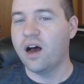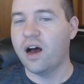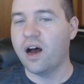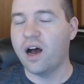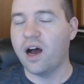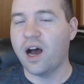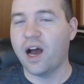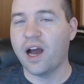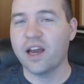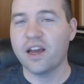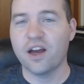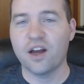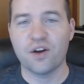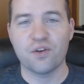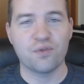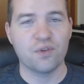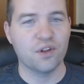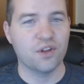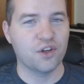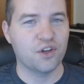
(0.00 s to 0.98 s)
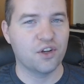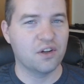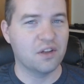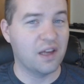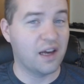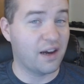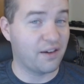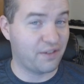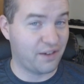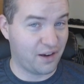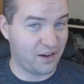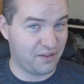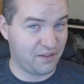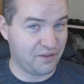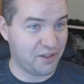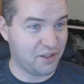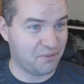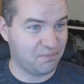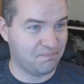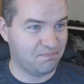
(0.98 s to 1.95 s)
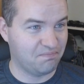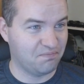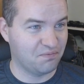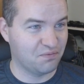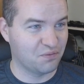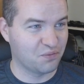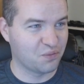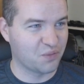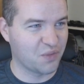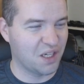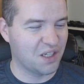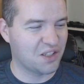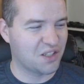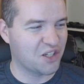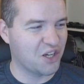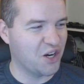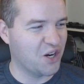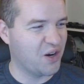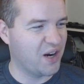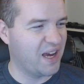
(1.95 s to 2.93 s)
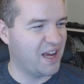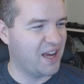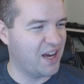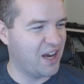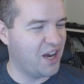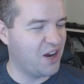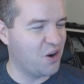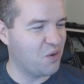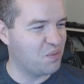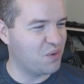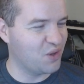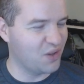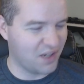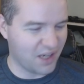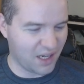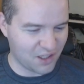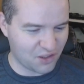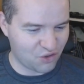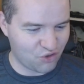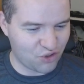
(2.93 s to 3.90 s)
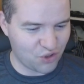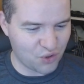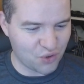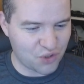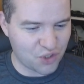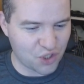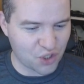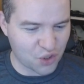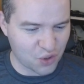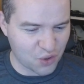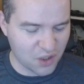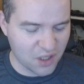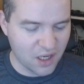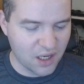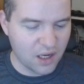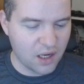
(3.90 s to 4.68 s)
I got a really good laugh out of it. So I hope you guys do too.